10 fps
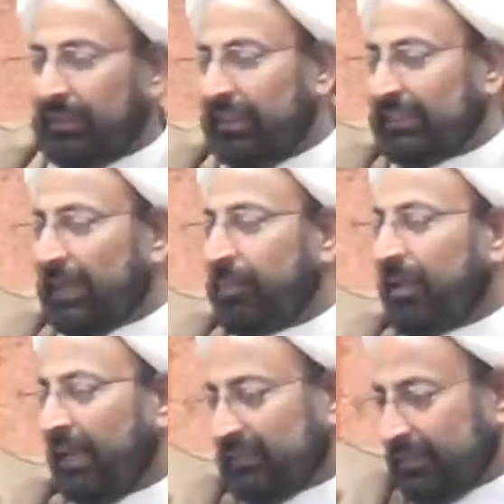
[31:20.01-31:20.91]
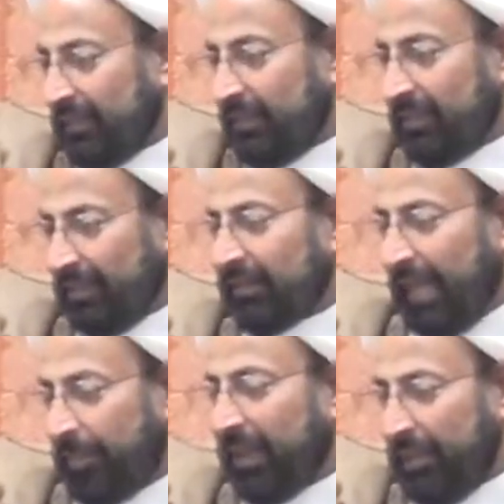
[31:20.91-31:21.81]
He said, because,
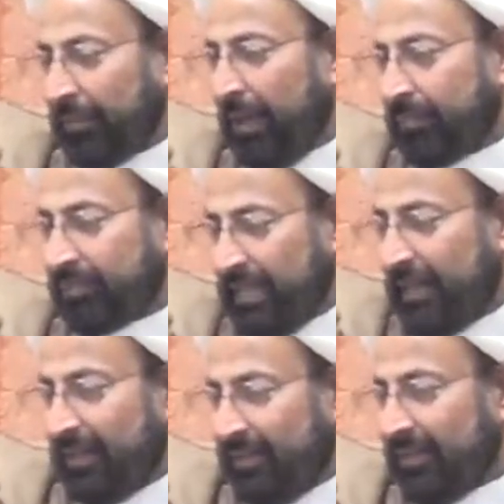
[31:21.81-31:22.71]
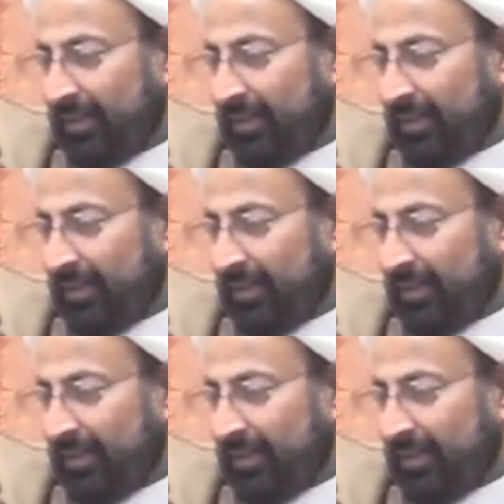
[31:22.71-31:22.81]
my Imam said,